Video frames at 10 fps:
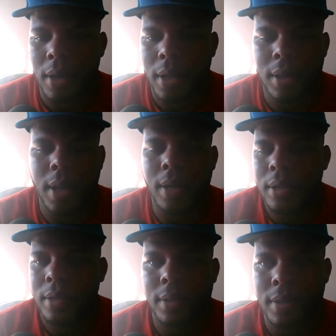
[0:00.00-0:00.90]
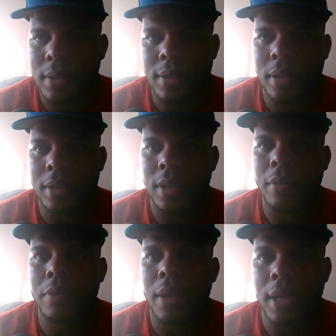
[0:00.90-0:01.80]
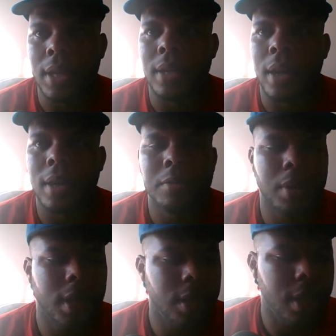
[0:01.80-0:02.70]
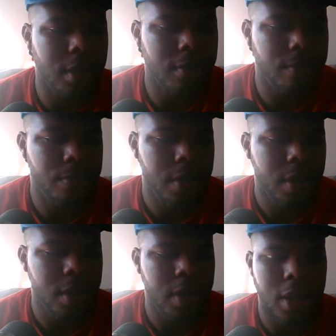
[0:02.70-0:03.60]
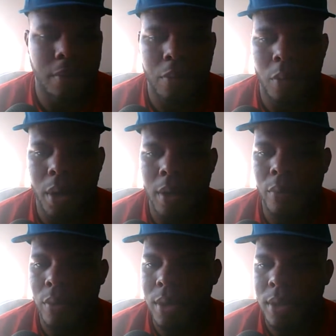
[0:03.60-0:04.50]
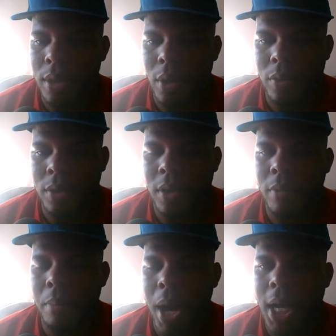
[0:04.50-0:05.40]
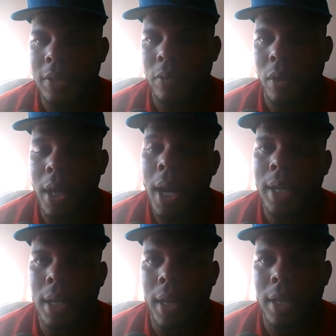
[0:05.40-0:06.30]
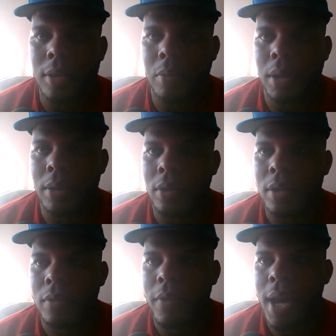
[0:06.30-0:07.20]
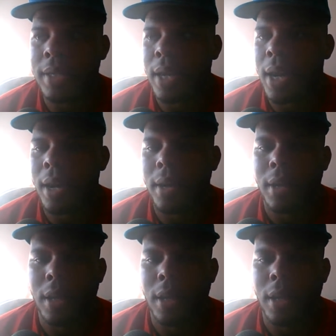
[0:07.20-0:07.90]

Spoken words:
Like that, the stuff that he does, man, that for whatever reason the coach is giving him a pass for. And I get it. Like, he's a big dude. He's a fast guy.